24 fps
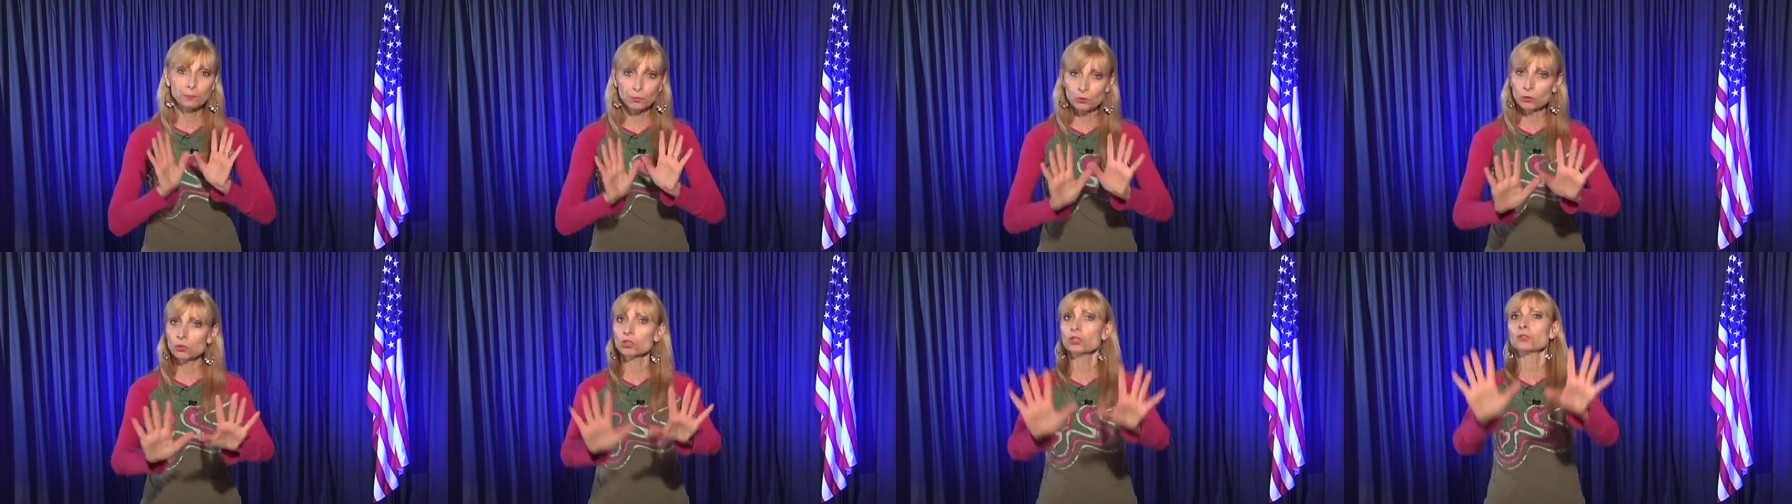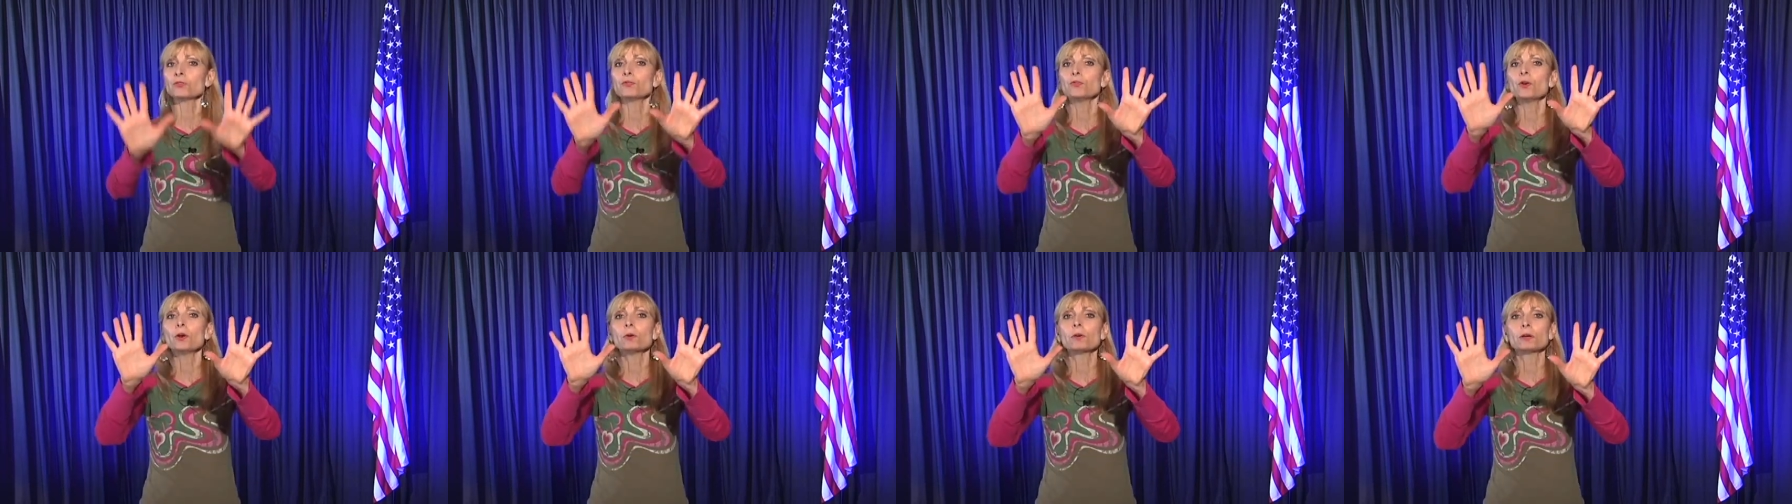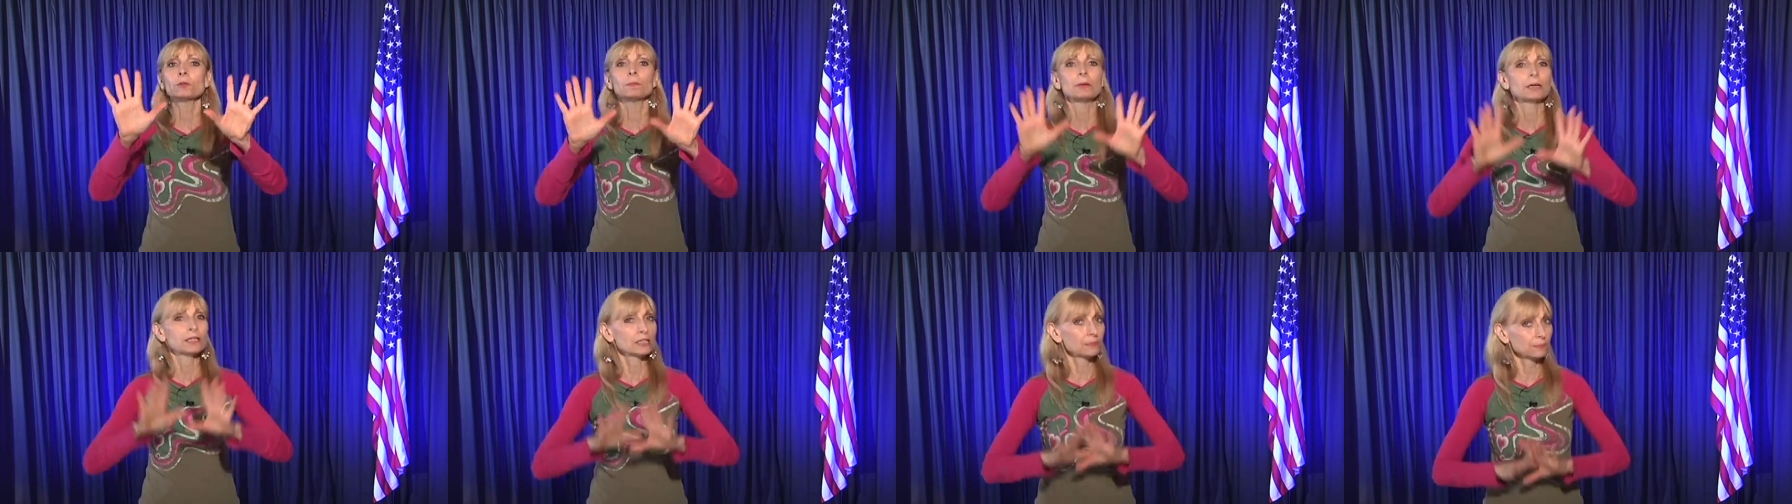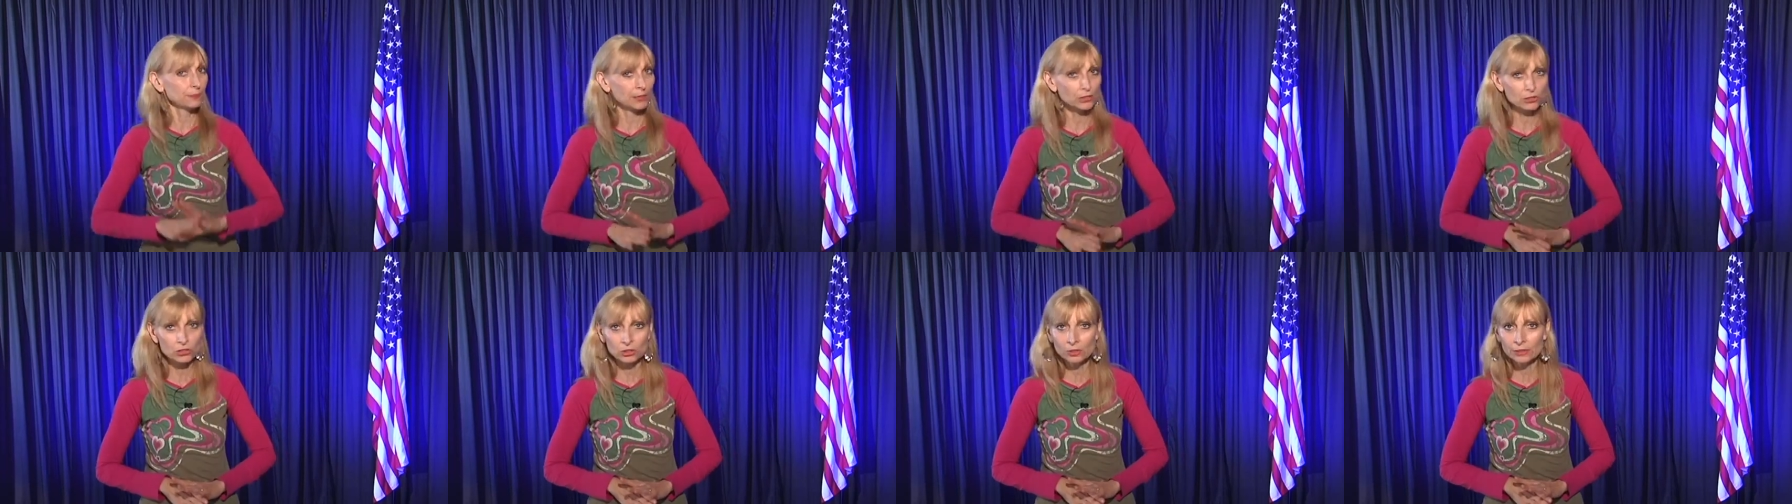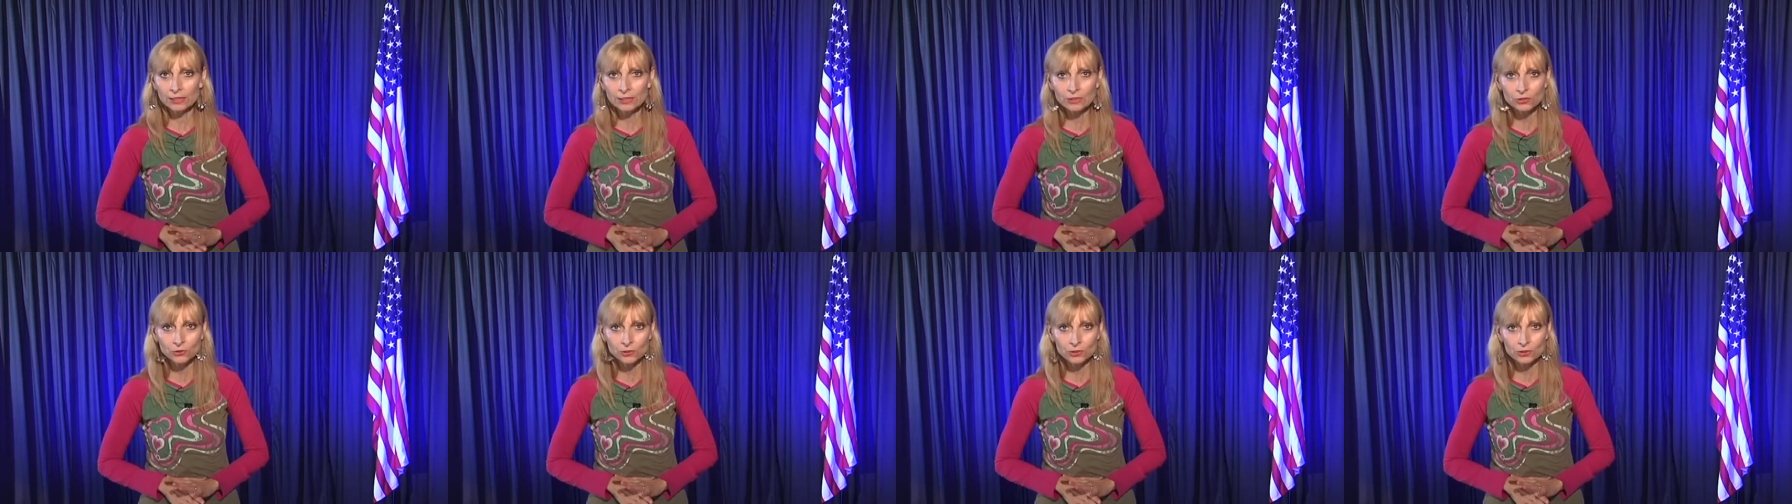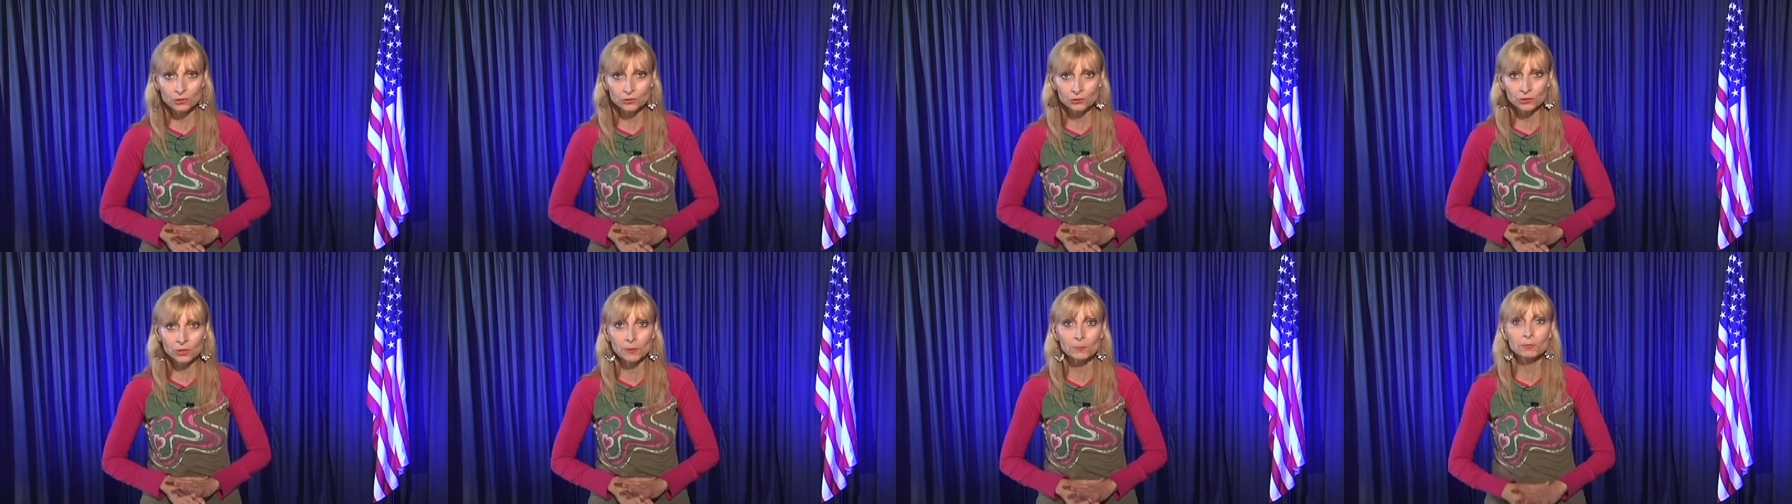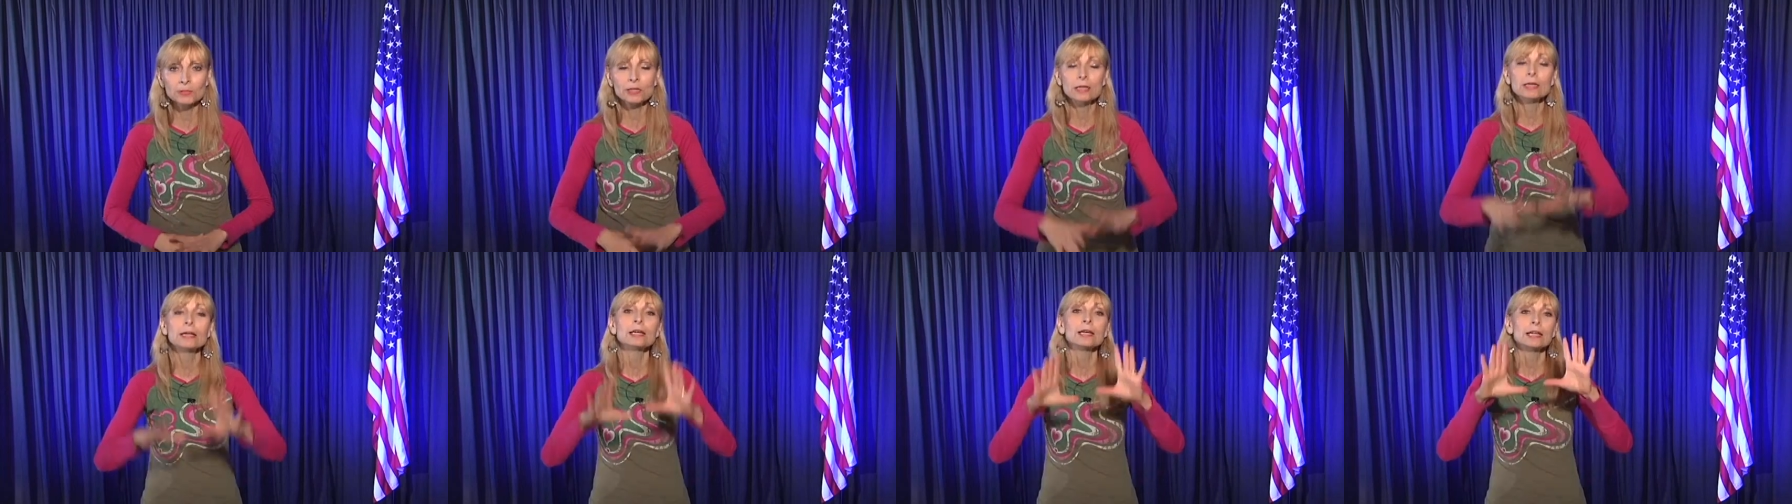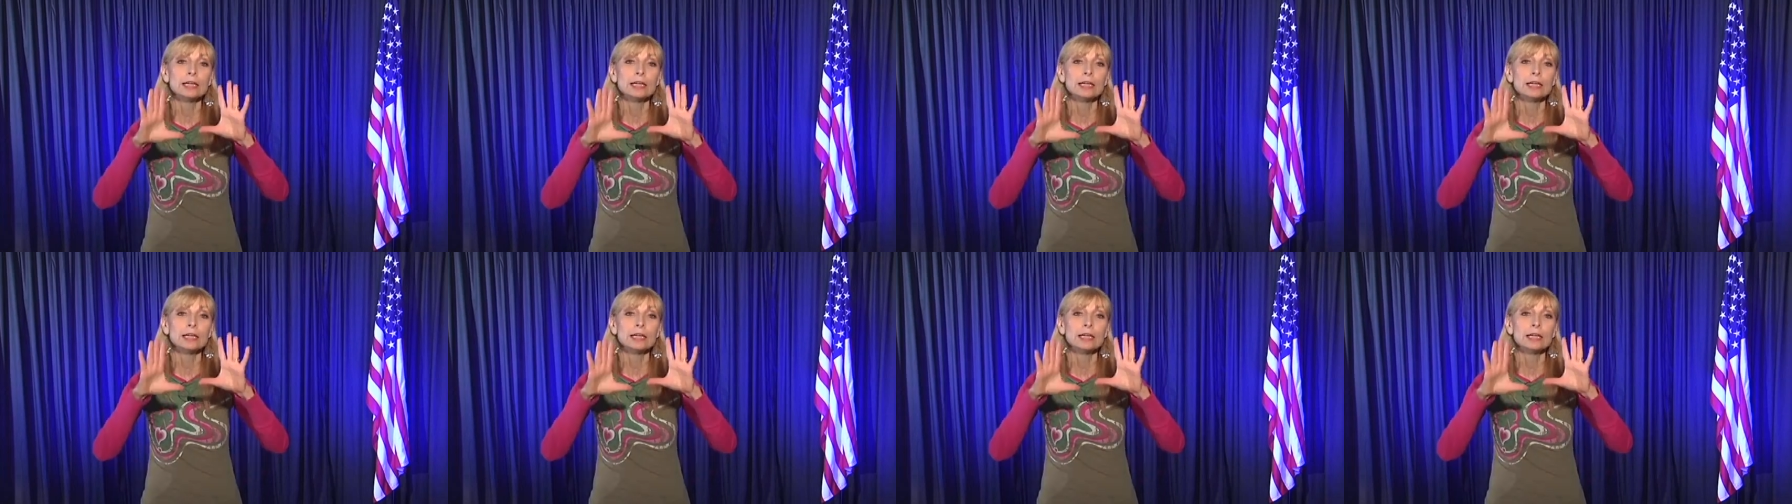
pushed forward by special interest groups,